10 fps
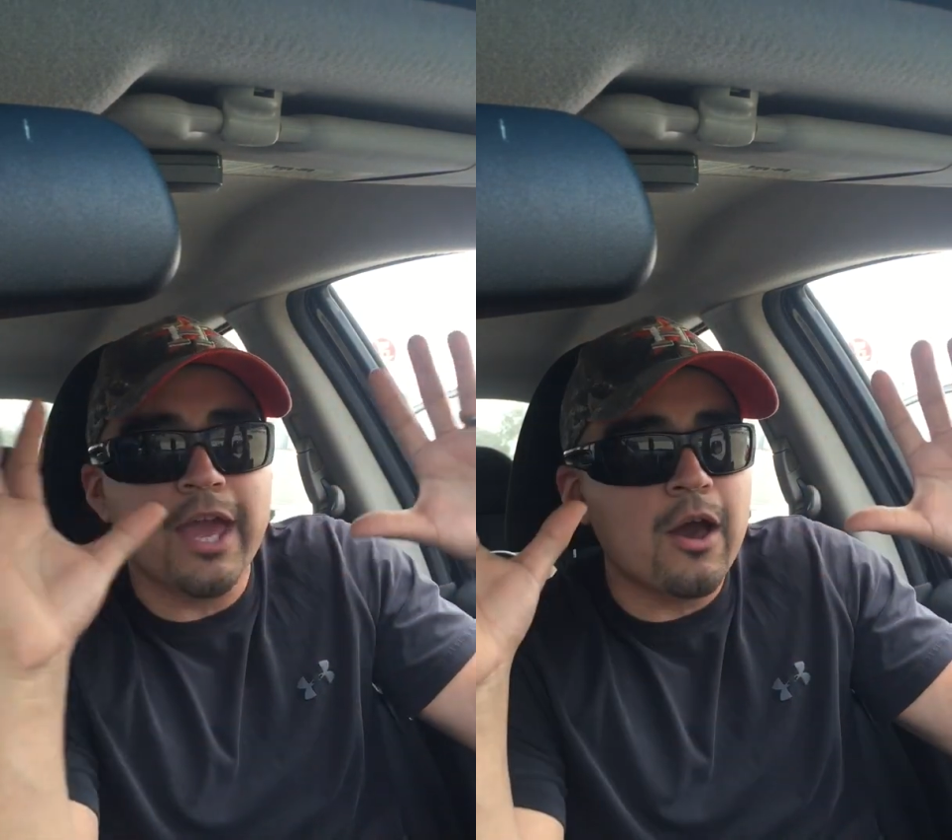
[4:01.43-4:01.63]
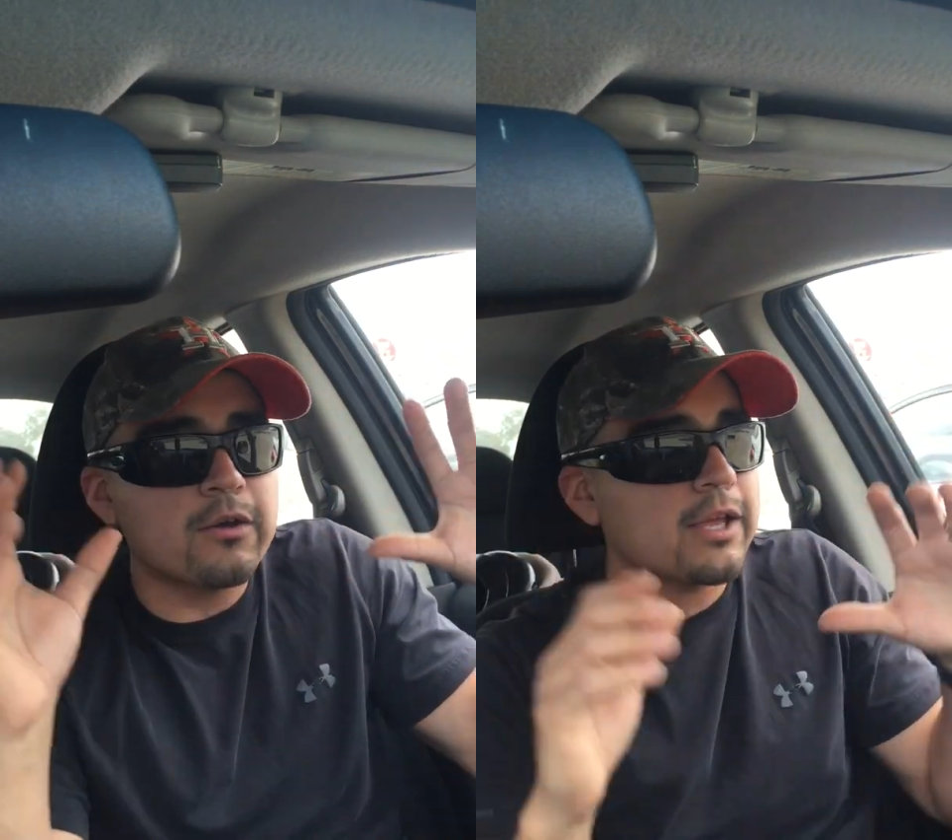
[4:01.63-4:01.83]

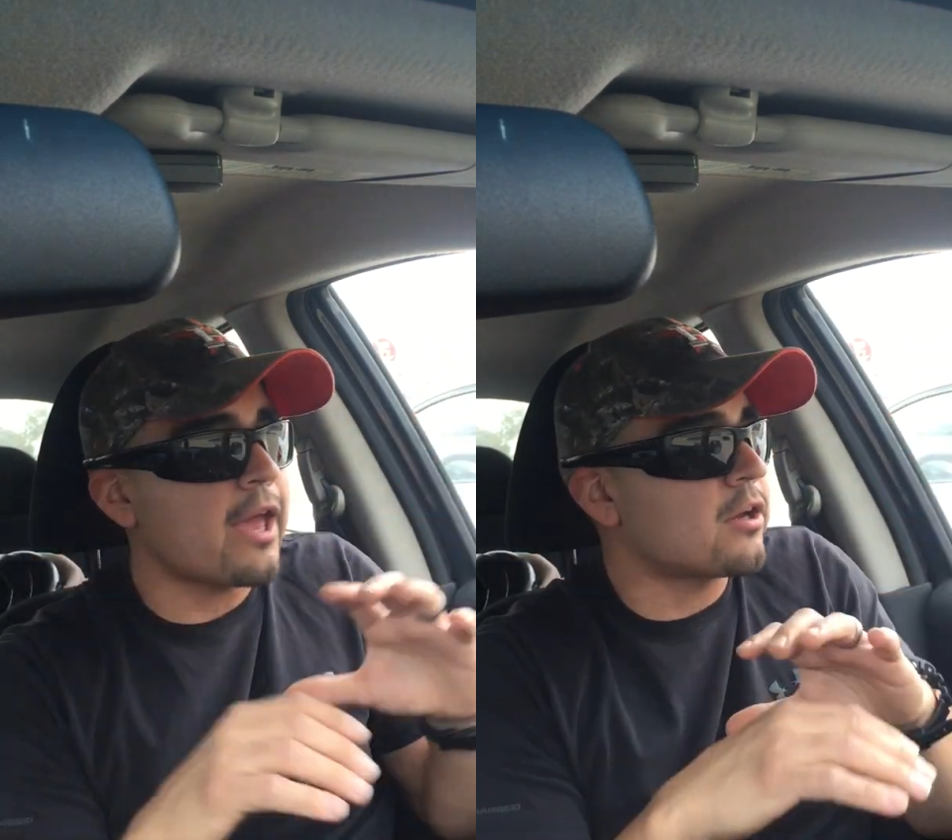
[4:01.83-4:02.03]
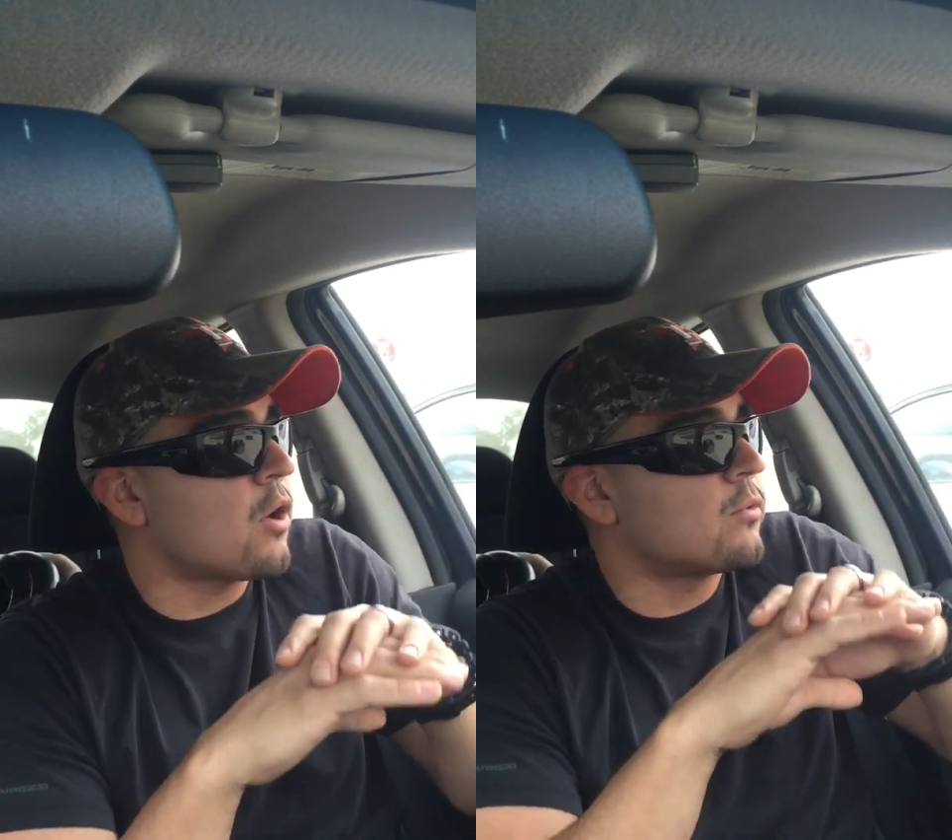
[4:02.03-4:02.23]
out,
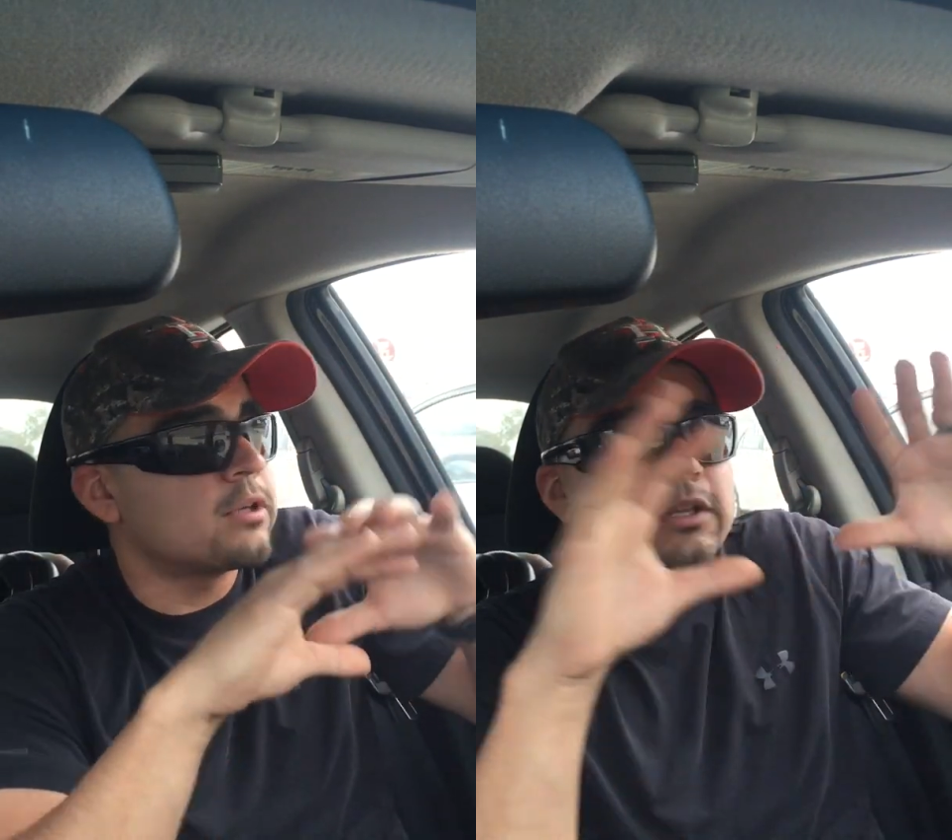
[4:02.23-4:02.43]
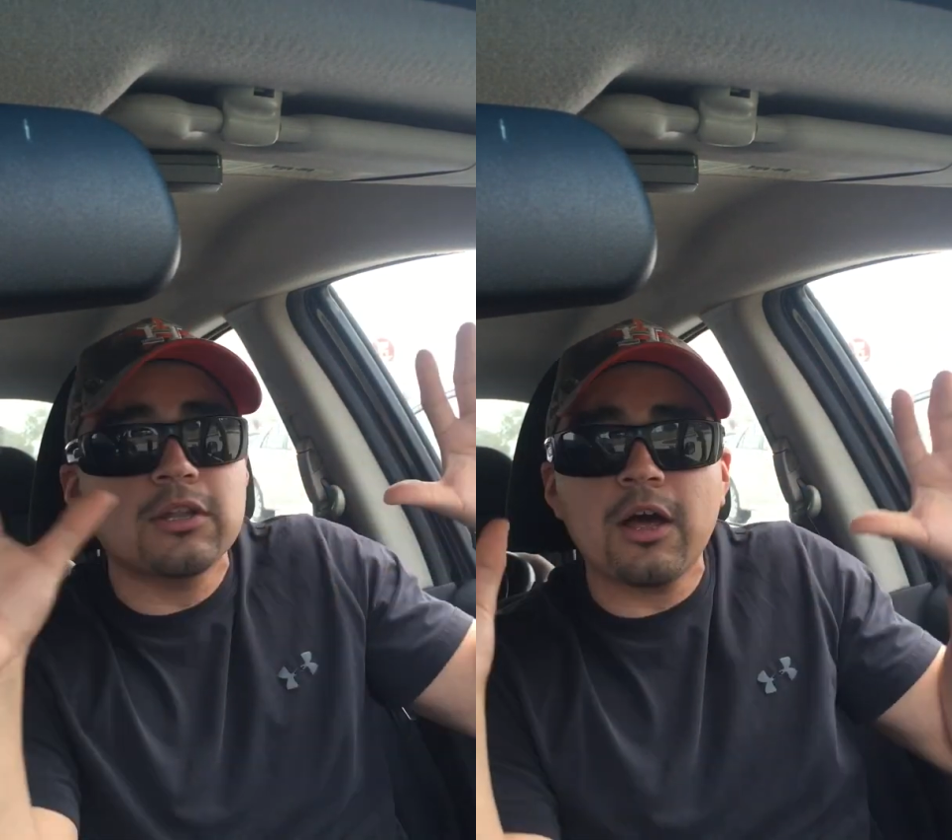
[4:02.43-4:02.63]
going
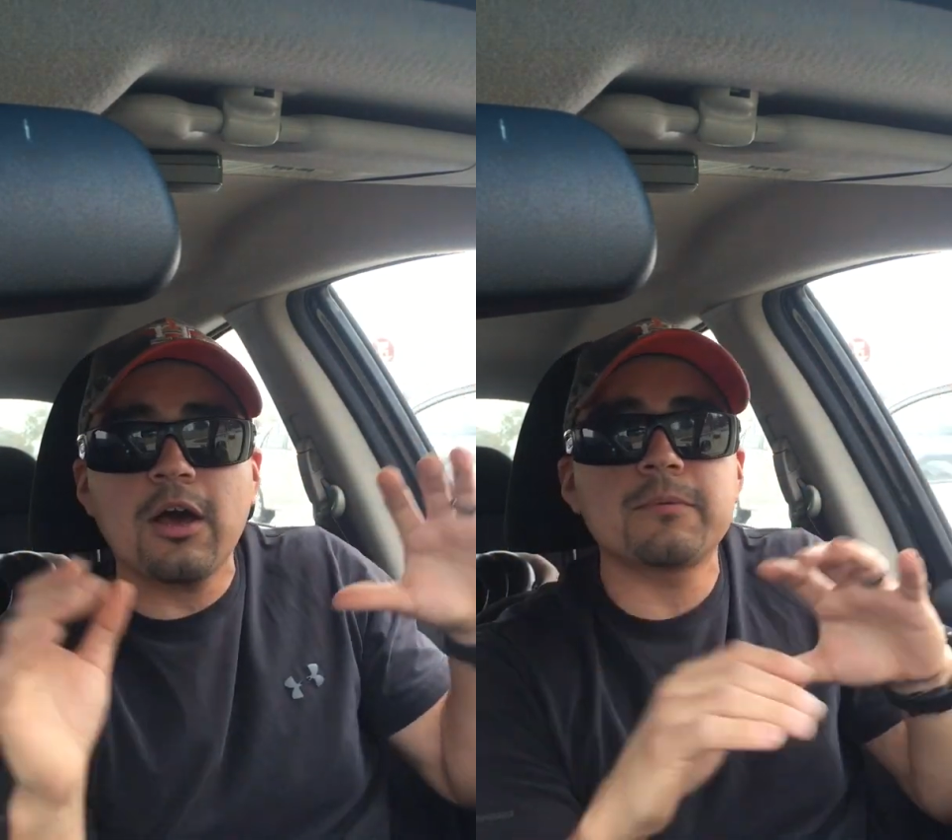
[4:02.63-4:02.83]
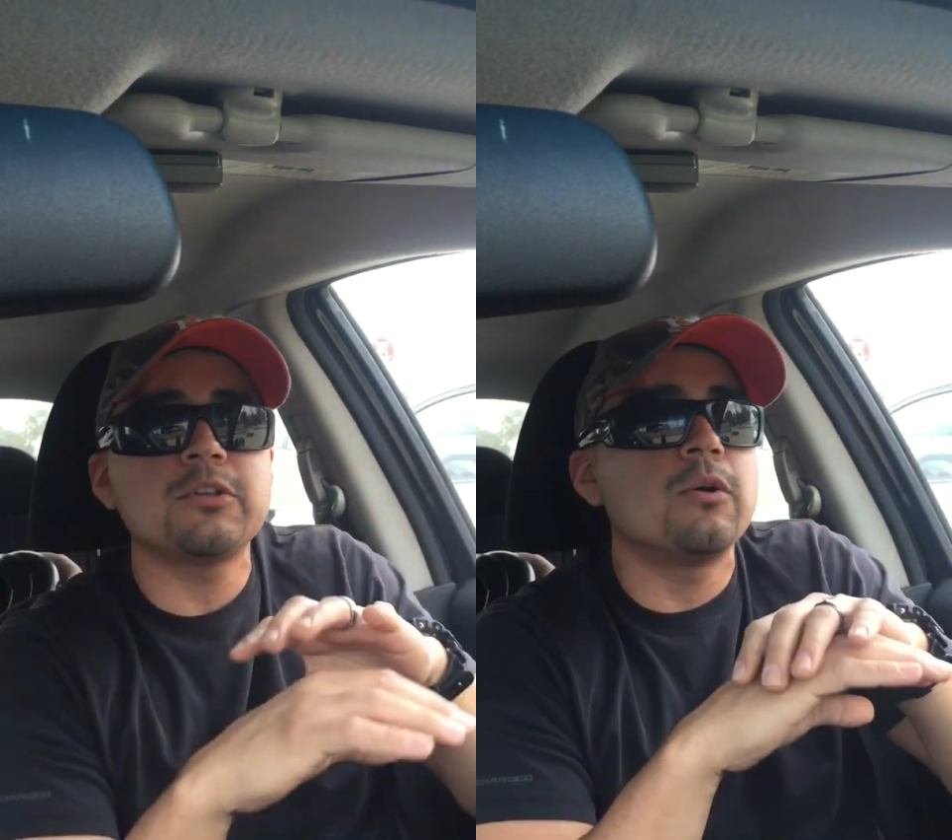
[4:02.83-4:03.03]
to the
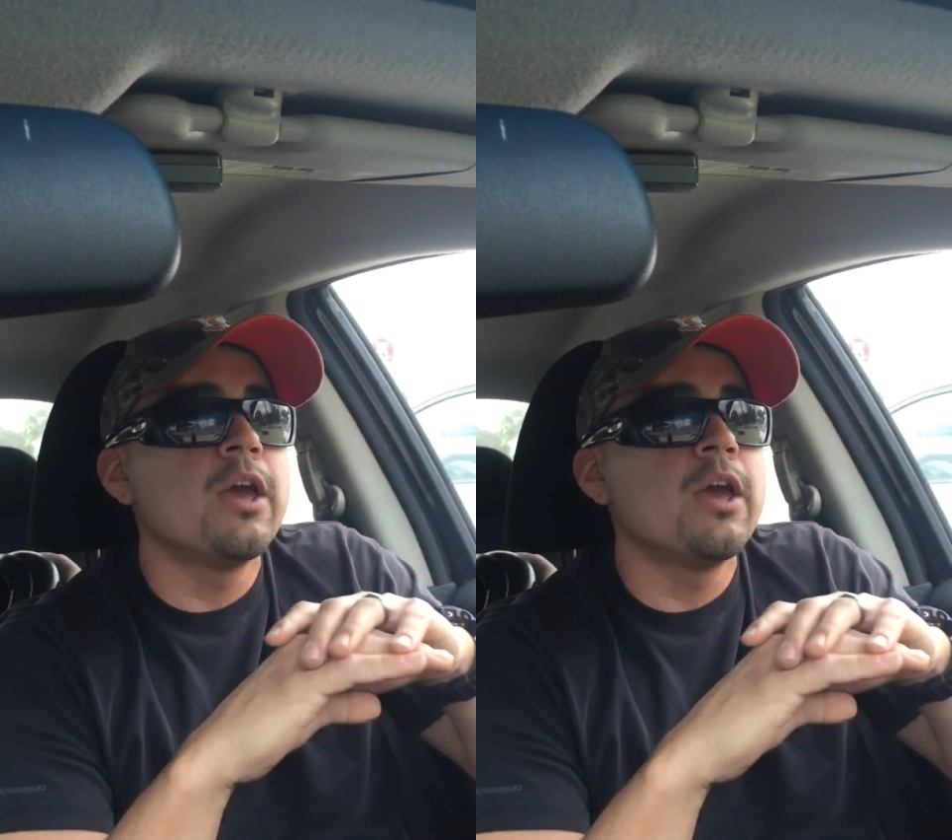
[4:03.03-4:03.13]
club,